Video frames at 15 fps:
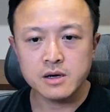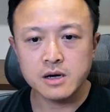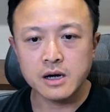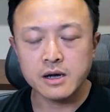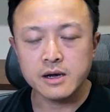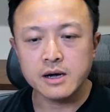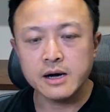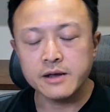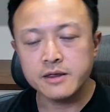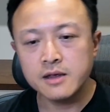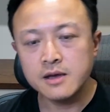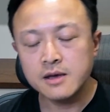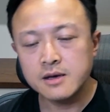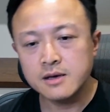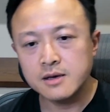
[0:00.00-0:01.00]
I
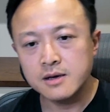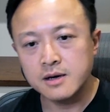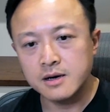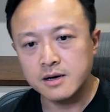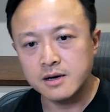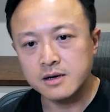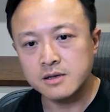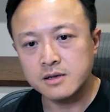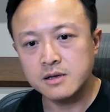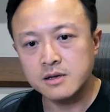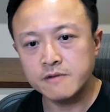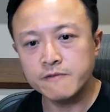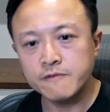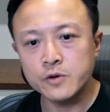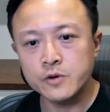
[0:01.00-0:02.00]
think
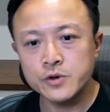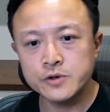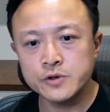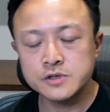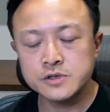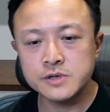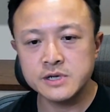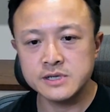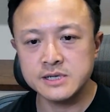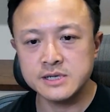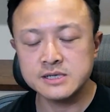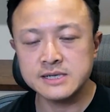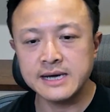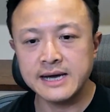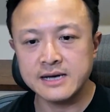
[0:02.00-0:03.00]
for you to
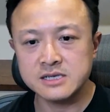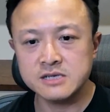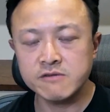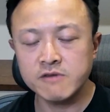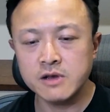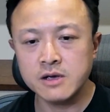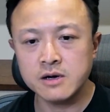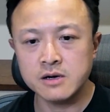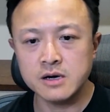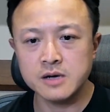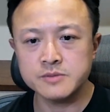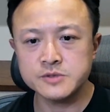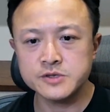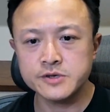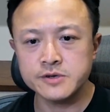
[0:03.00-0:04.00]
conduct that activity on
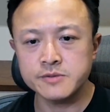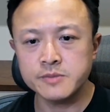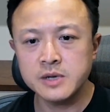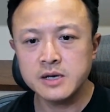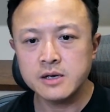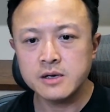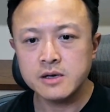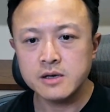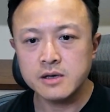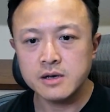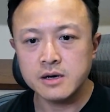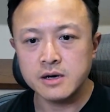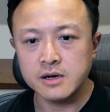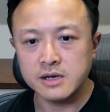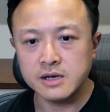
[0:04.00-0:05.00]
Arbitrum,
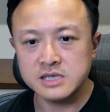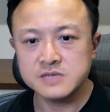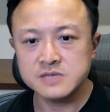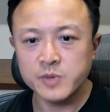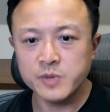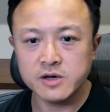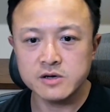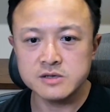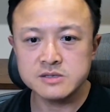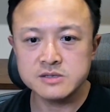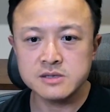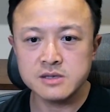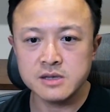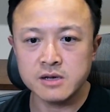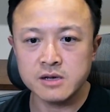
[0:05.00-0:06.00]
it's
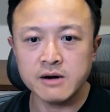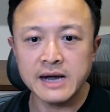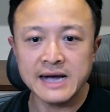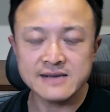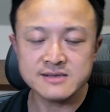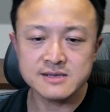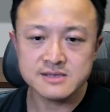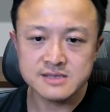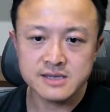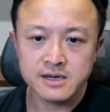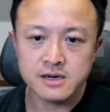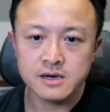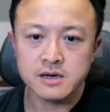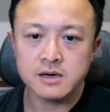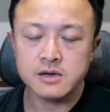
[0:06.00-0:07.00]
because there are assets
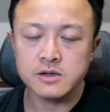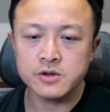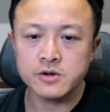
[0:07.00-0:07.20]
there,